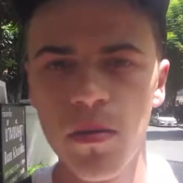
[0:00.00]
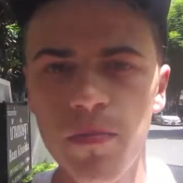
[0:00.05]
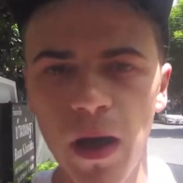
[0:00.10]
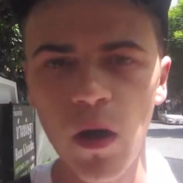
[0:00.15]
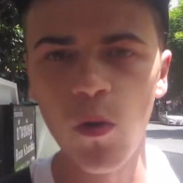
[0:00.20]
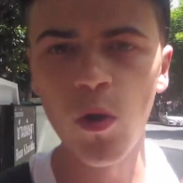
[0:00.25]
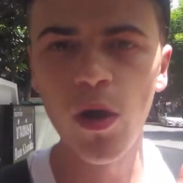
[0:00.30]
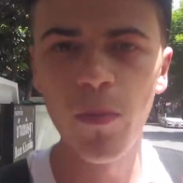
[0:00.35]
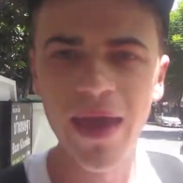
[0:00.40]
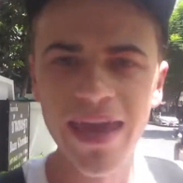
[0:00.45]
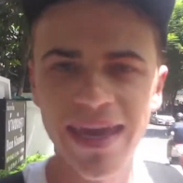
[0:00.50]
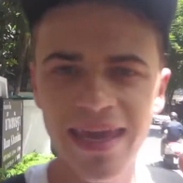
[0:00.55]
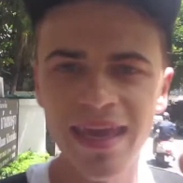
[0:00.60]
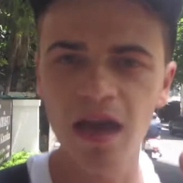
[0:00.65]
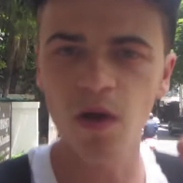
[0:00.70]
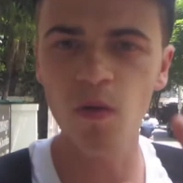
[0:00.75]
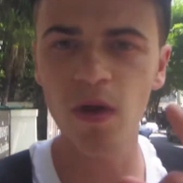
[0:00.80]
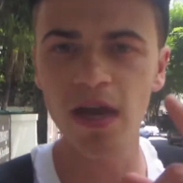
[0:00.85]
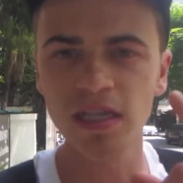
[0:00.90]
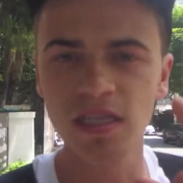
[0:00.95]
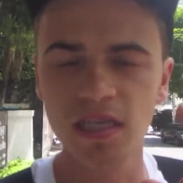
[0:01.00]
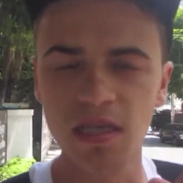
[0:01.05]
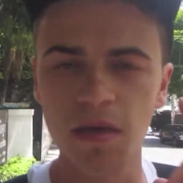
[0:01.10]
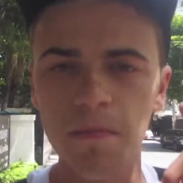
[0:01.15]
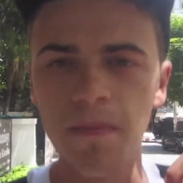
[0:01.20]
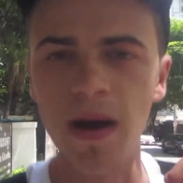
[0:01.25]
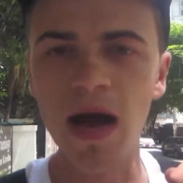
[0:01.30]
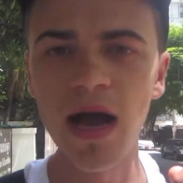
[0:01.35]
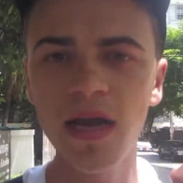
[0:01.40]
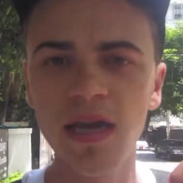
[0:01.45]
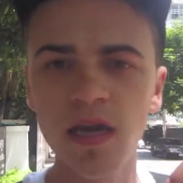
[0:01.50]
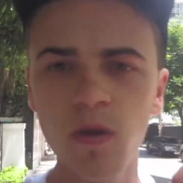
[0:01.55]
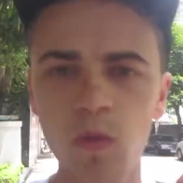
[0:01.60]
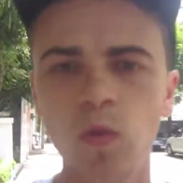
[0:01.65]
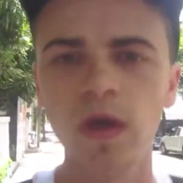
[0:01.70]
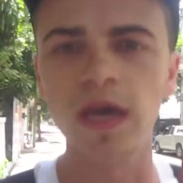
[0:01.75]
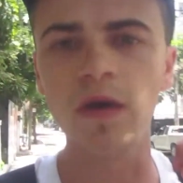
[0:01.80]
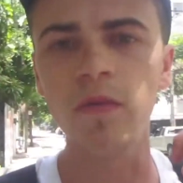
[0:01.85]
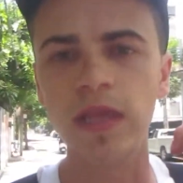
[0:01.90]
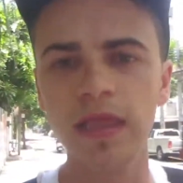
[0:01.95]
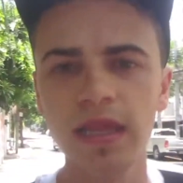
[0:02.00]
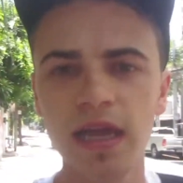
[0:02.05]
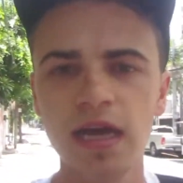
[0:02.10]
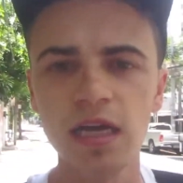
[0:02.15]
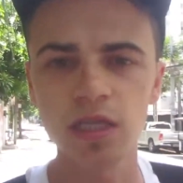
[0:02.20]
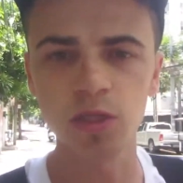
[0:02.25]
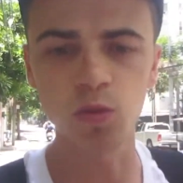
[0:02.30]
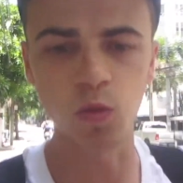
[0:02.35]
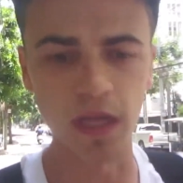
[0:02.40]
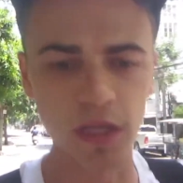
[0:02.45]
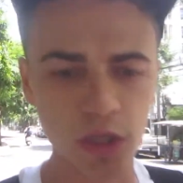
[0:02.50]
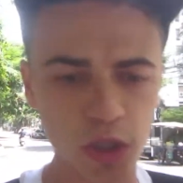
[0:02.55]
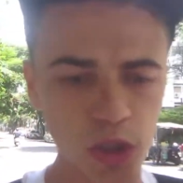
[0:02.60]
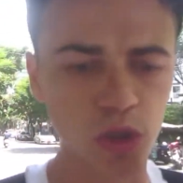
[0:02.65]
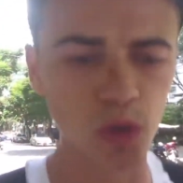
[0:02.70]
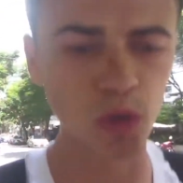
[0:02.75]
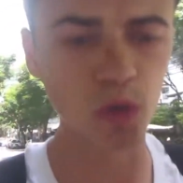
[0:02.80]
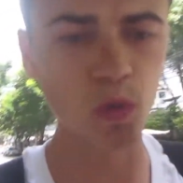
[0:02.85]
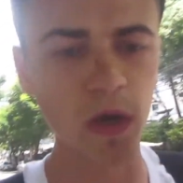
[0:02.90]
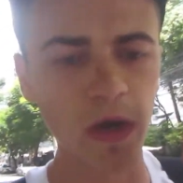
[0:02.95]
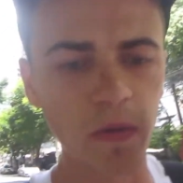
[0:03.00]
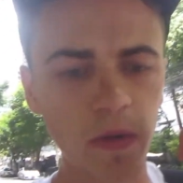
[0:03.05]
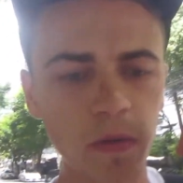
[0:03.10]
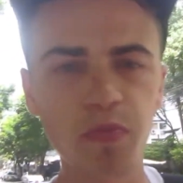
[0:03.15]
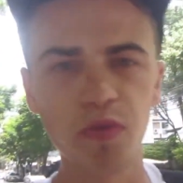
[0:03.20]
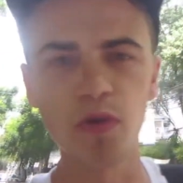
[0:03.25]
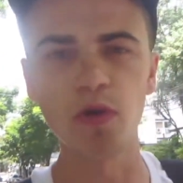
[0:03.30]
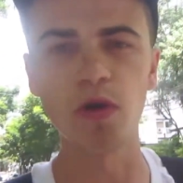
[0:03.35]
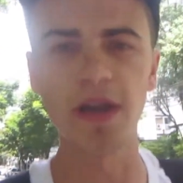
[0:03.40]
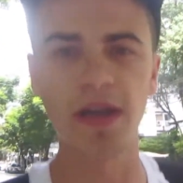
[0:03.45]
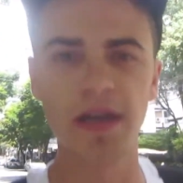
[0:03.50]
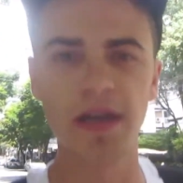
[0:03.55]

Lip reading: But we're making our way to the market where we last went to, where we brought